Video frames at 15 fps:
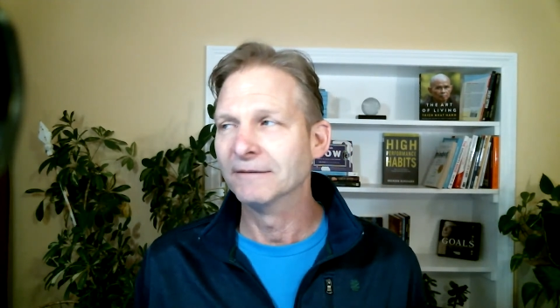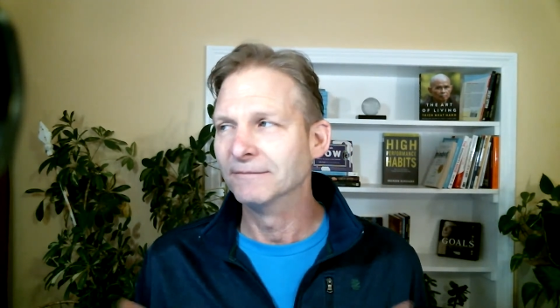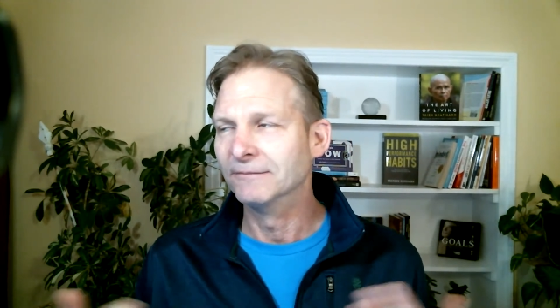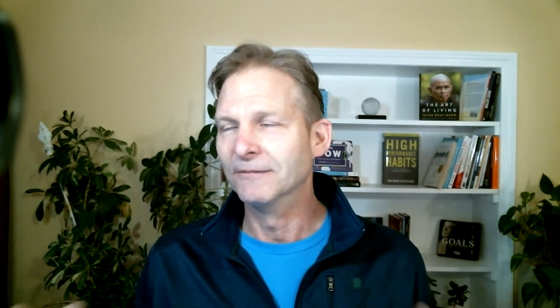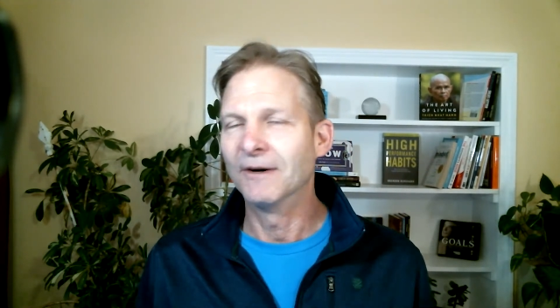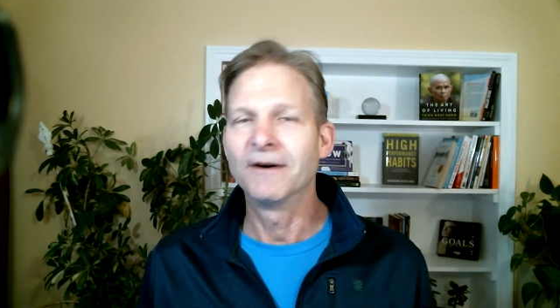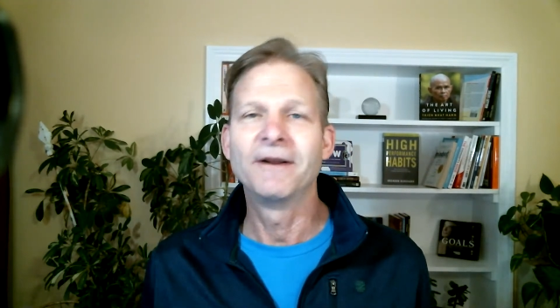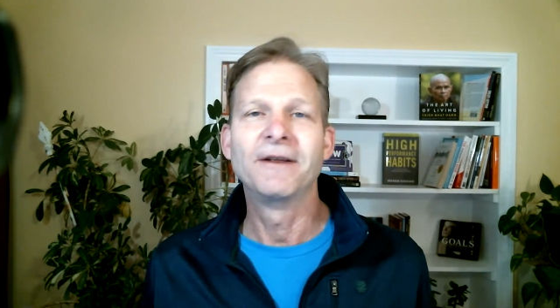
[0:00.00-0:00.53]

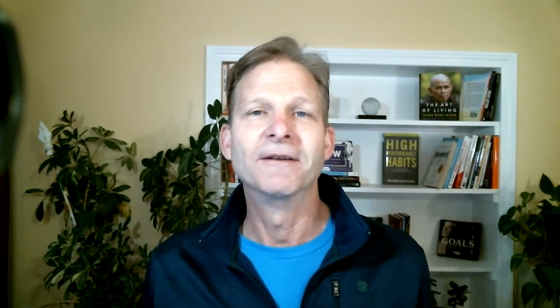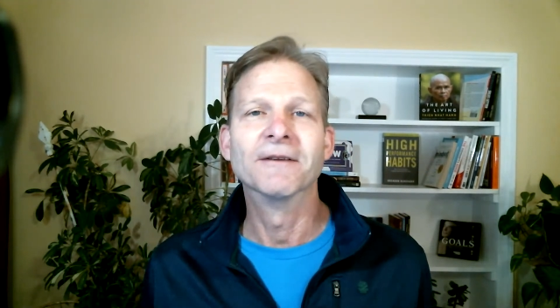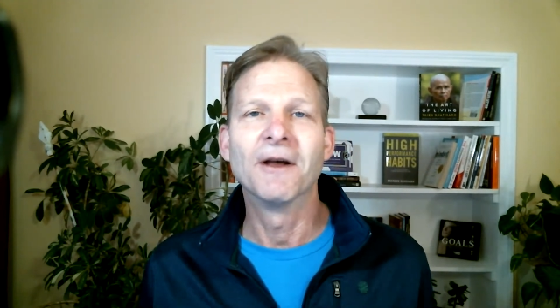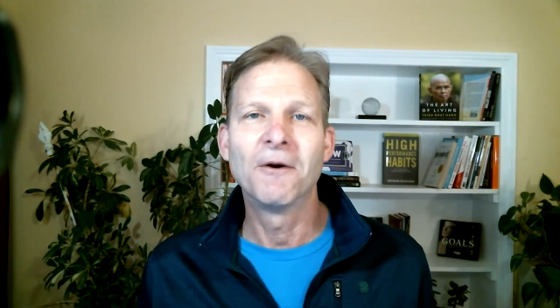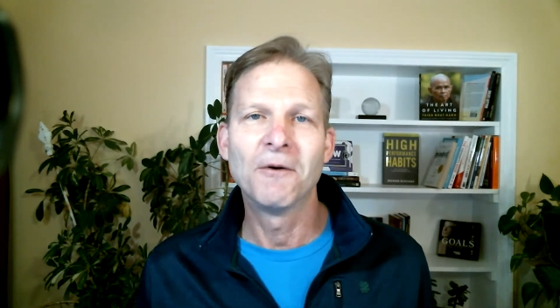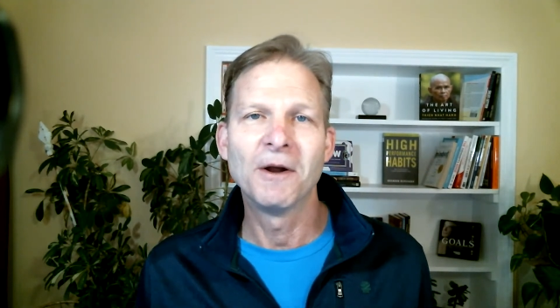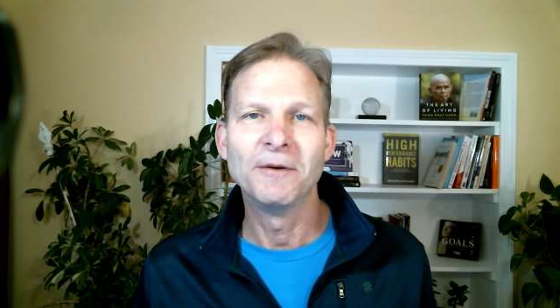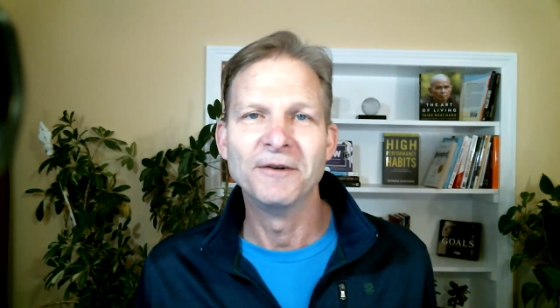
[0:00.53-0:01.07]
running
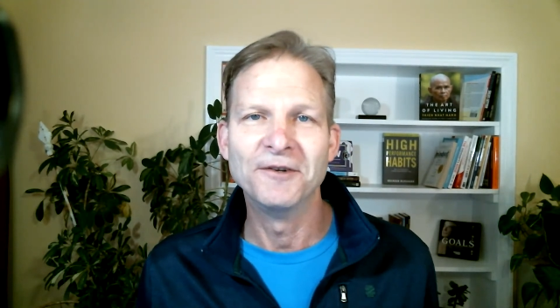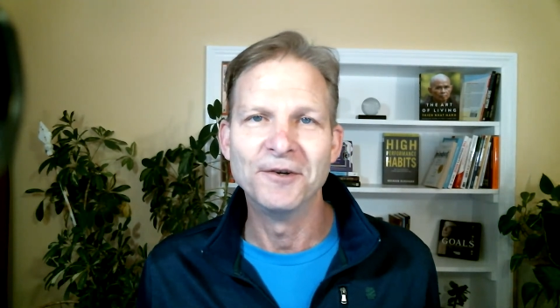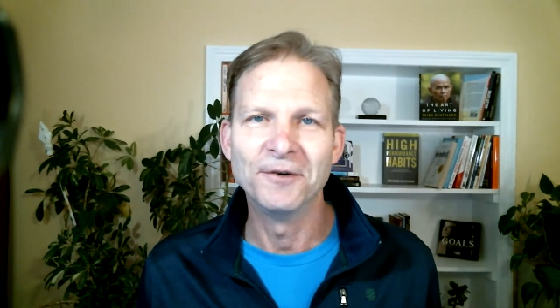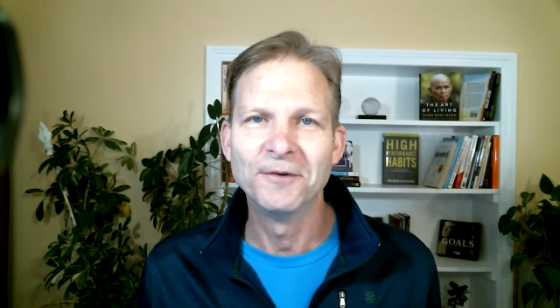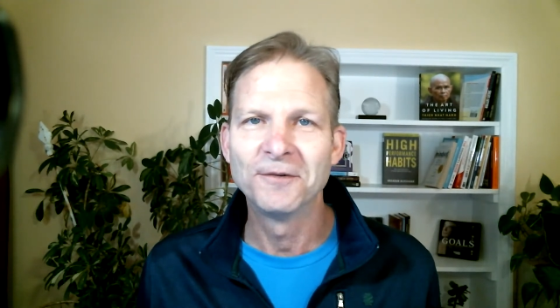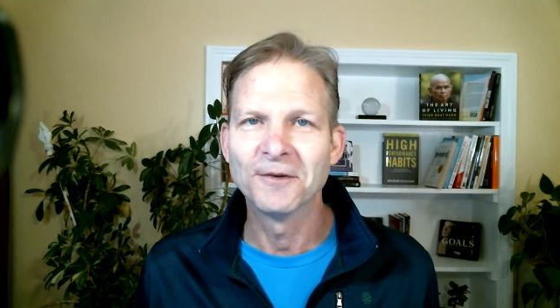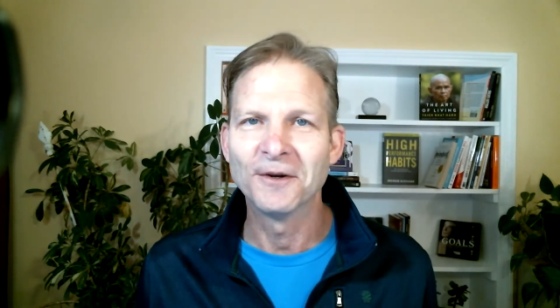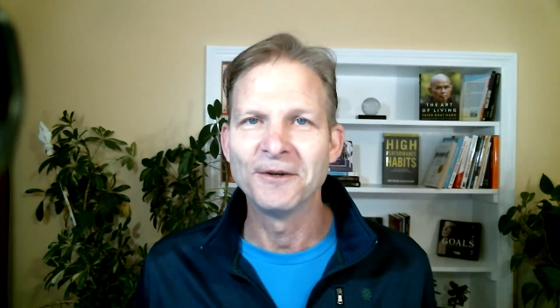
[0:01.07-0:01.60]
low on
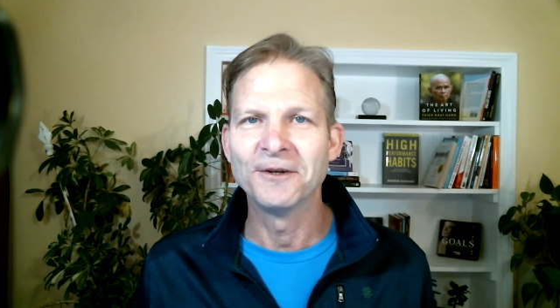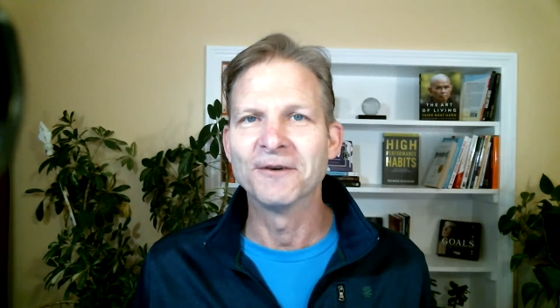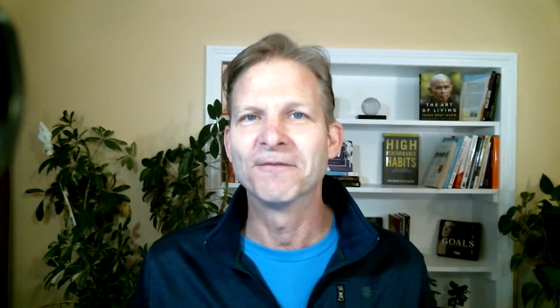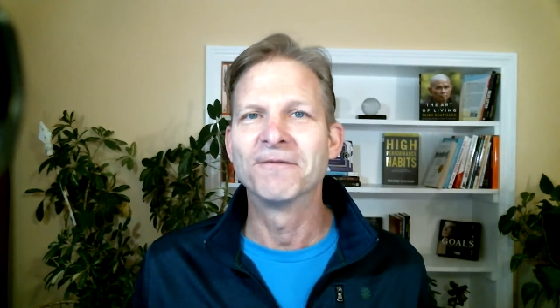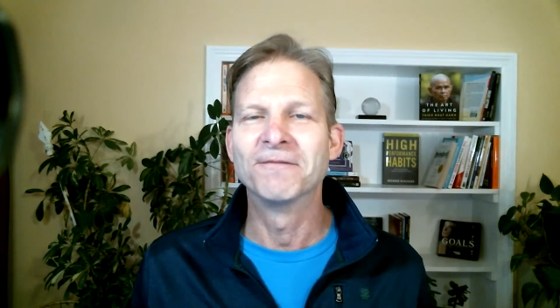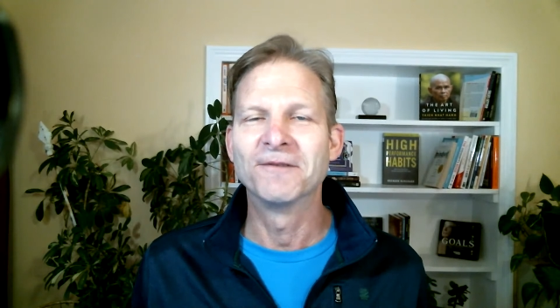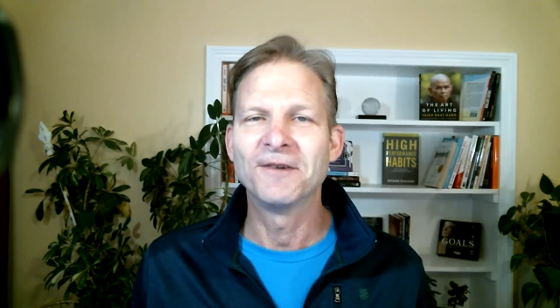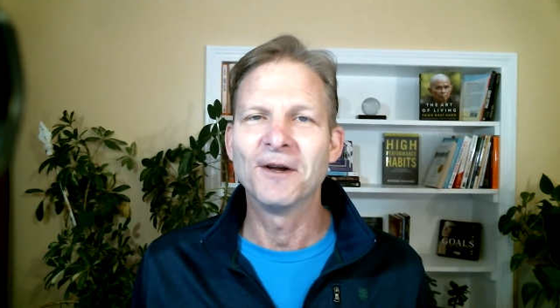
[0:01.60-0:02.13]
juice on your
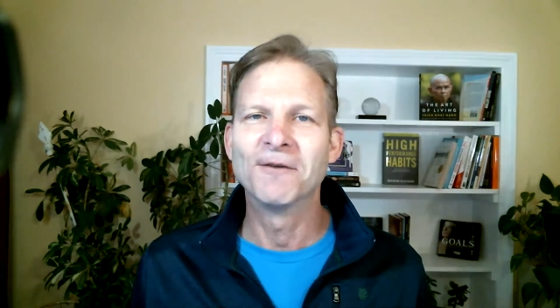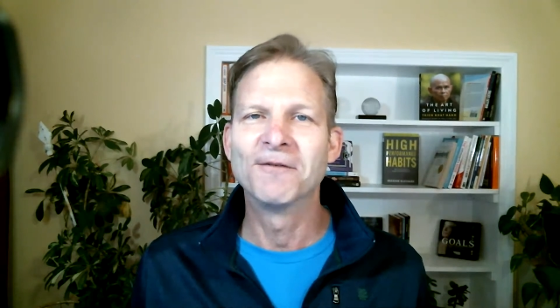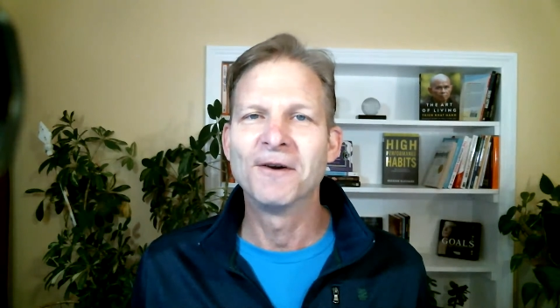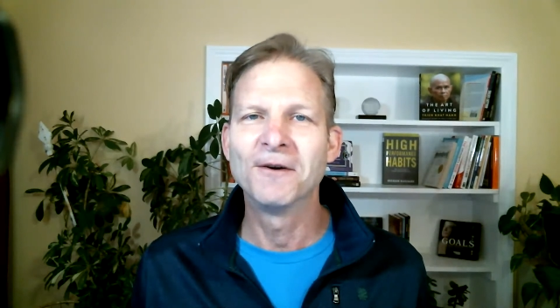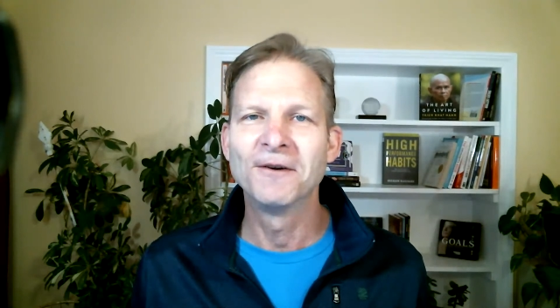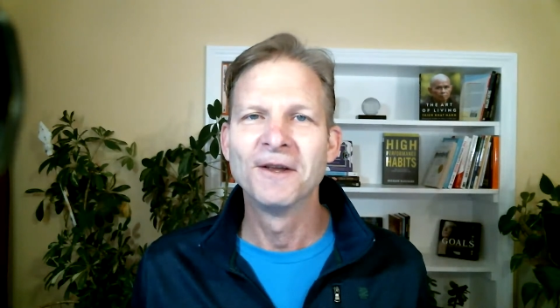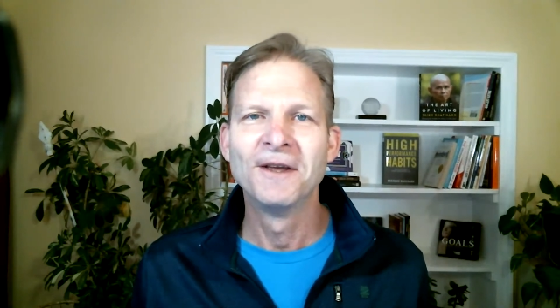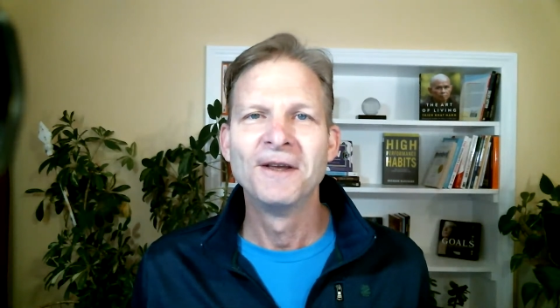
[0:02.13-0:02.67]
cell
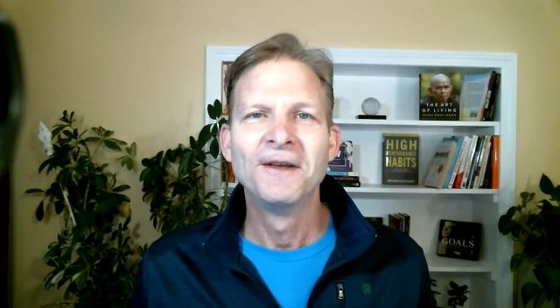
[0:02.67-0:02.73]
phone,